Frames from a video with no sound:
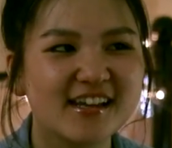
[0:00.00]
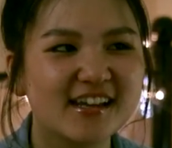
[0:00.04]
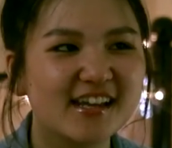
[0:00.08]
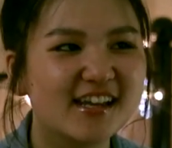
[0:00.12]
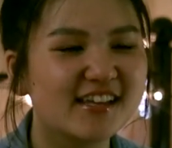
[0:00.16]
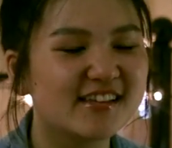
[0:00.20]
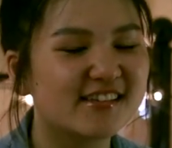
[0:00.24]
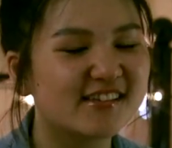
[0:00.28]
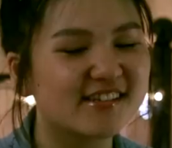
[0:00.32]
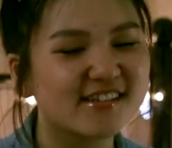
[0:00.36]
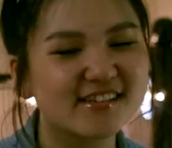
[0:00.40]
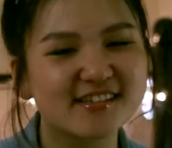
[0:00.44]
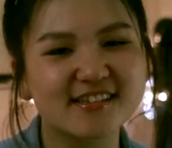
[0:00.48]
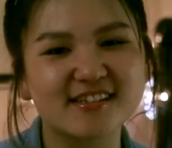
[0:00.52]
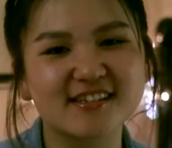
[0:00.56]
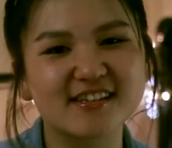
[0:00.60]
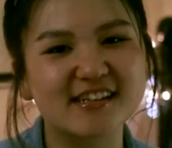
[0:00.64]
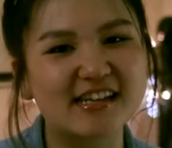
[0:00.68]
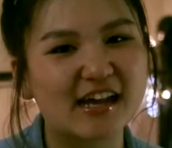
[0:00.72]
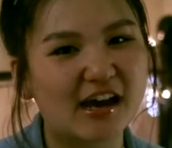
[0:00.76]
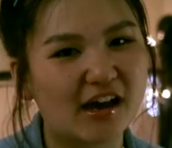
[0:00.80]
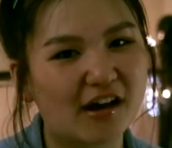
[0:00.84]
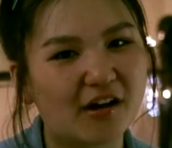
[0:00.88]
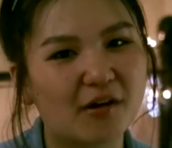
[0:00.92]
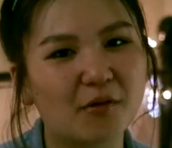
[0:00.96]
It's just
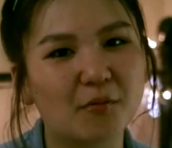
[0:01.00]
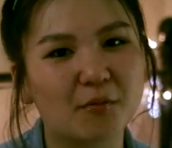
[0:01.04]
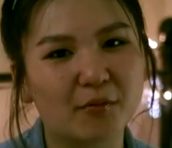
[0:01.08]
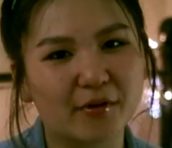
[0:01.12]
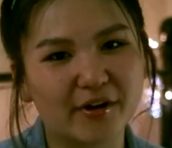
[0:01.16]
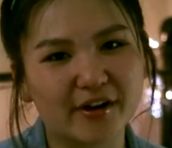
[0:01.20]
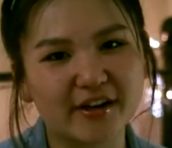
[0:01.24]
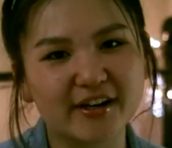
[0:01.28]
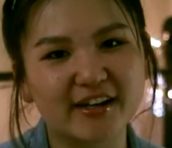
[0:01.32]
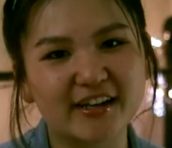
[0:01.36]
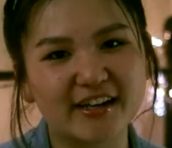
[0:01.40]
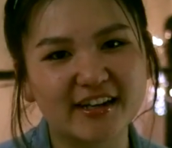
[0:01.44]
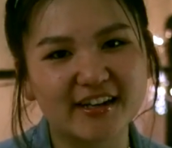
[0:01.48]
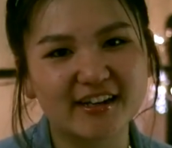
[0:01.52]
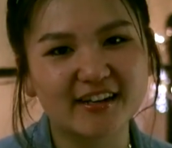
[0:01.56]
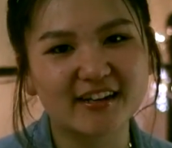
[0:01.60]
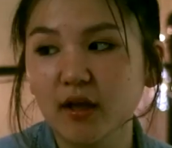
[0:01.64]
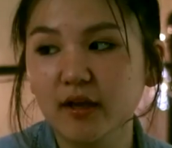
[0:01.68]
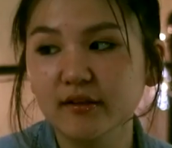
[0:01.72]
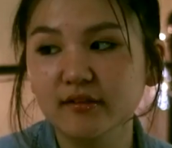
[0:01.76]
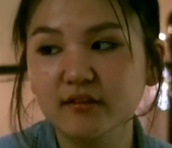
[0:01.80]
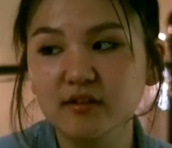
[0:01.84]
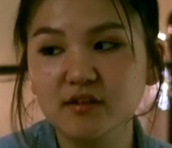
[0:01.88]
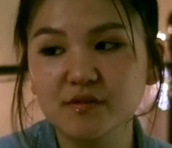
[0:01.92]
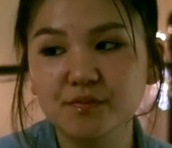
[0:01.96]
not working.
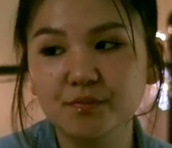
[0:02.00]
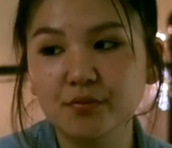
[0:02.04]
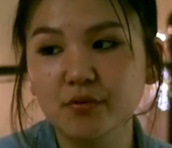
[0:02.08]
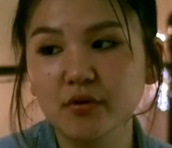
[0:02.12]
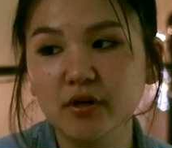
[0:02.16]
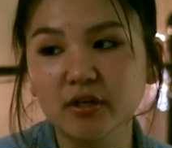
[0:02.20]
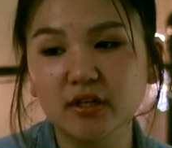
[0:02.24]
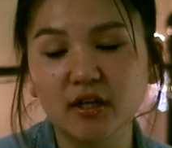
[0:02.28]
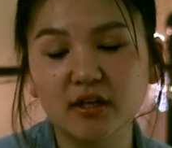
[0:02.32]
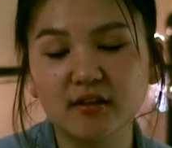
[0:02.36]
At this point,